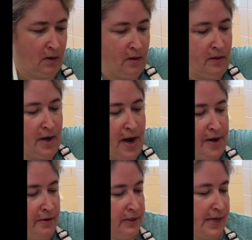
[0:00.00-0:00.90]
Then I
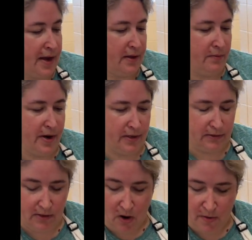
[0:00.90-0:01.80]
know exactly where it's
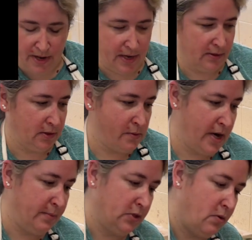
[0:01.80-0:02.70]
going, so when
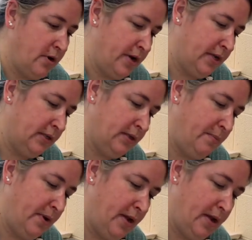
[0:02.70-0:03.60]
I'm scoring and
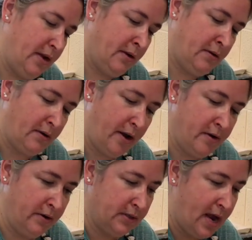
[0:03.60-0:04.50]
slipping, I know
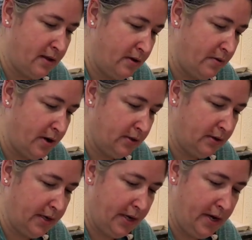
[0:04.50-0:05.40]
exactly where it's
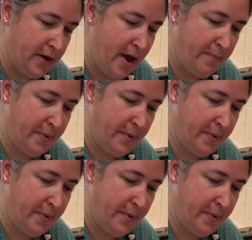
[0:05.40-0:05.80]
going to end up.